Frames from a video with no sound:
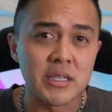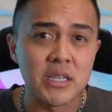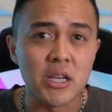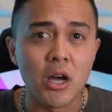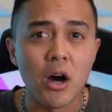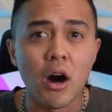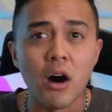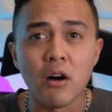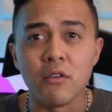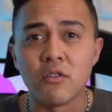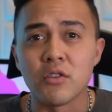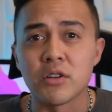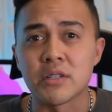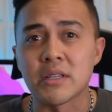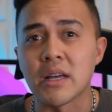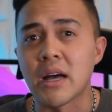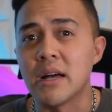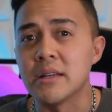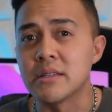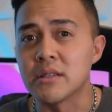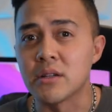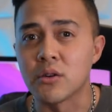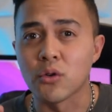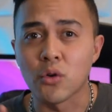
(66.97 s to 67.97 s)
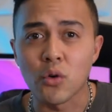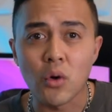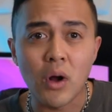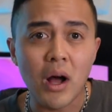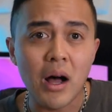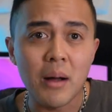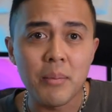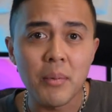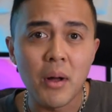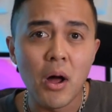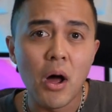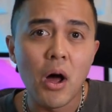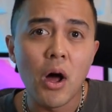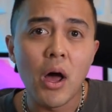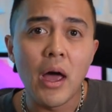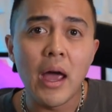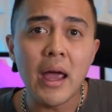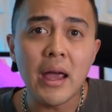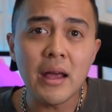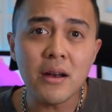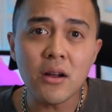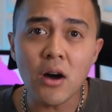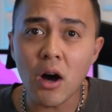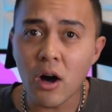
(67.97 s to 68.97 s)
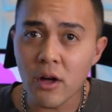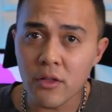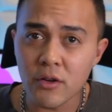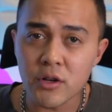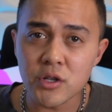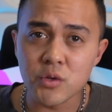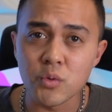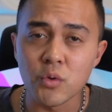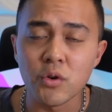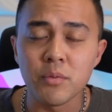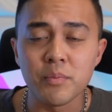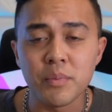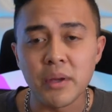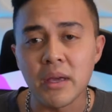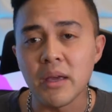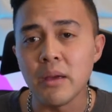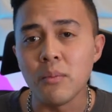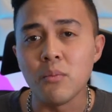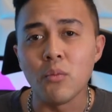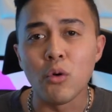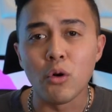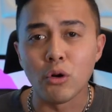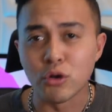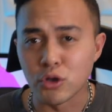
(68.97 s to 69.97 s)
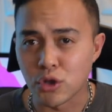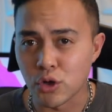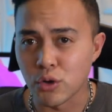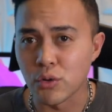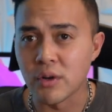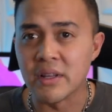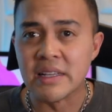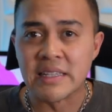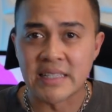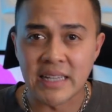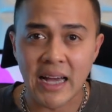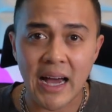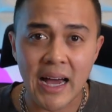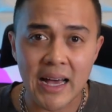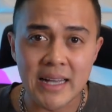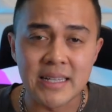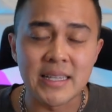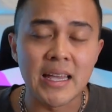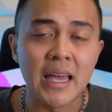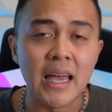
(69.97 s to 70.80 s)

oversized, and crop, and others will be more true to size